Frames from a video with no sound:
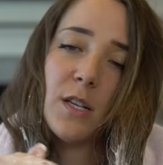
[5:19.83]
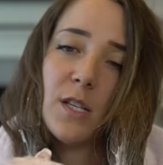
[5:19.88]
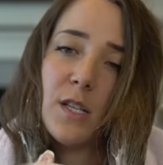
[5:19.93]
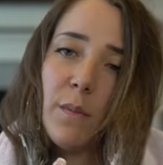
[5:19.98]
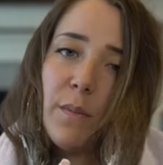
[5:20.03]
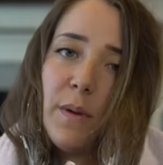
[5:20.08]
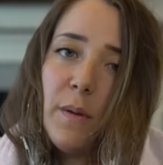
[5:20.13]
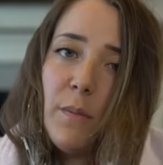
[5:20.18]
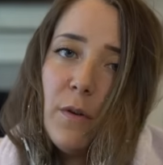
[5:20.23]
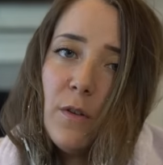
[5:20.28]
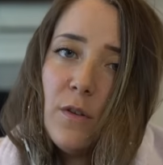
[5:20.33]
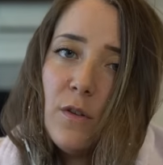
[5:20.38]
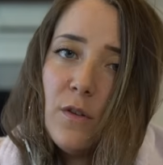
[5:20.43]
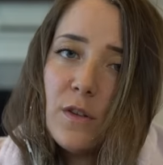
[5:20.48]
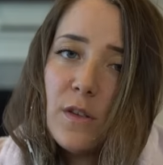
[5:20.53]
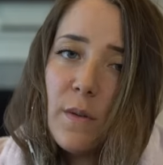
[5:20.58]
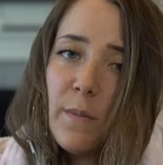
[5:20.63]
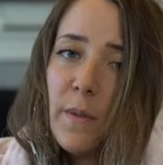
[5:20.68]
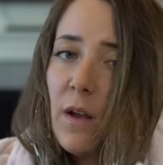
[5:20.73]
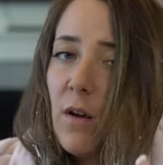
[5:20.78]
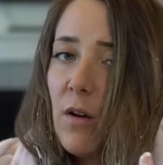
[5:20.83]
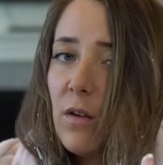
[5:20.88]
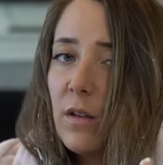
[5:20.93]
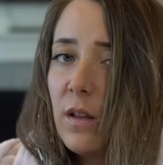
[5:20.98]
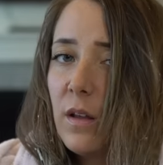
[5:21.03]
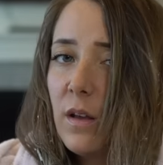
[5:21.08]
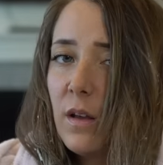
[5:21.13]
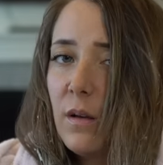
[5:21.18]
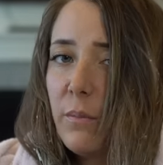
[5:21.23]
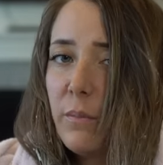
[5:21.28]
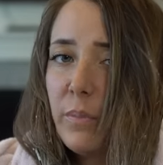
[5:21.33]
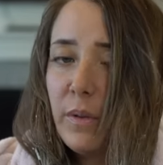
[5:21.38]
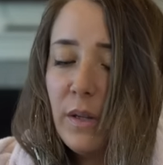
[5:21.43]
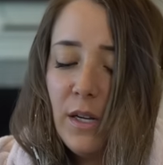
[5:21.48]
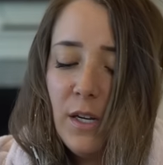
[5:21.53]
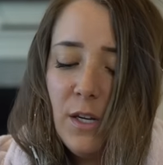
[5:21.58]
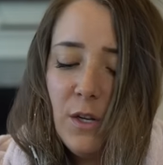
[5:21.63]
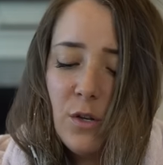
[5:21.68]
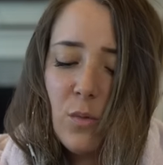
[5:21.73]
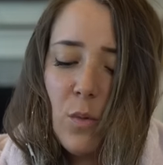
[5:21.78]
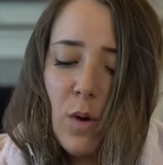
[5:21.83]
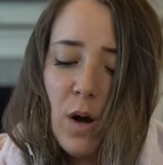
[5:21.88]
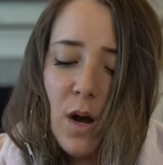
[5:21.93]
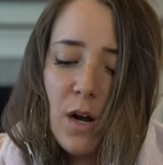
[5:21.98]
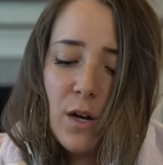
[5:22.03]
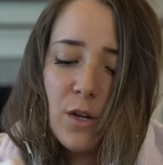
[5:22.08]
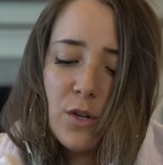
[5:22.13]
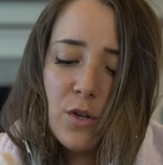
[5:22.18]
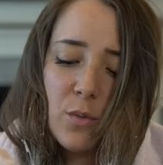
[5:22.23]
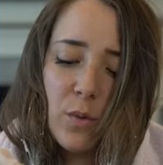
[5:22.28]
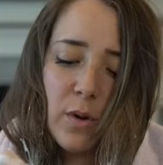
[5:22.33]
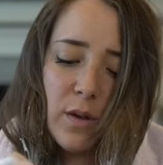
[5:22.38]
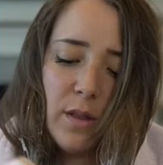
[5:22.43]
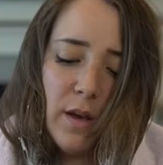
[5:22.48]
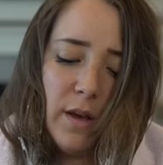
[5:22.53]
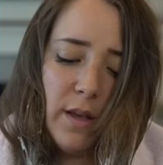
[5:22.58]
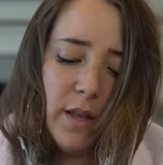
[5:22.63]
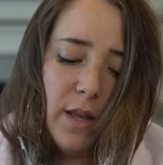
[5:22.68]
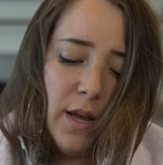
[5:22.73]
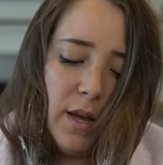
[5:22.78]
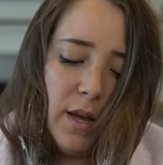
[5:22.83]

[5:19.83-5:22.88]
Some people do something called a bleach wash where they